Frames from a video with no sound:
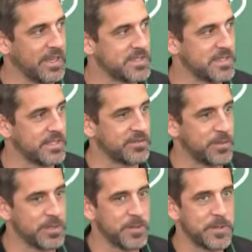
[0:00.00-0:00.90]
of that stuff.
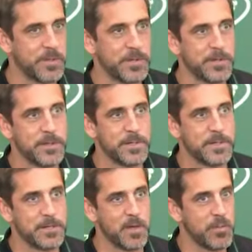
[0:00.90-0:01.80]
But
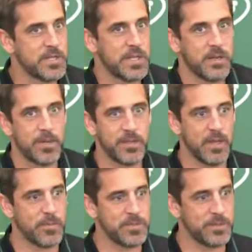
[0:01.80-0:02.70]
I'm excited about
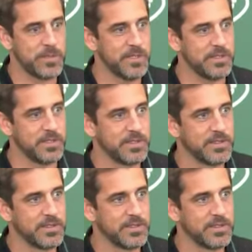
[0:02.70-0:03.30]
the opportunity and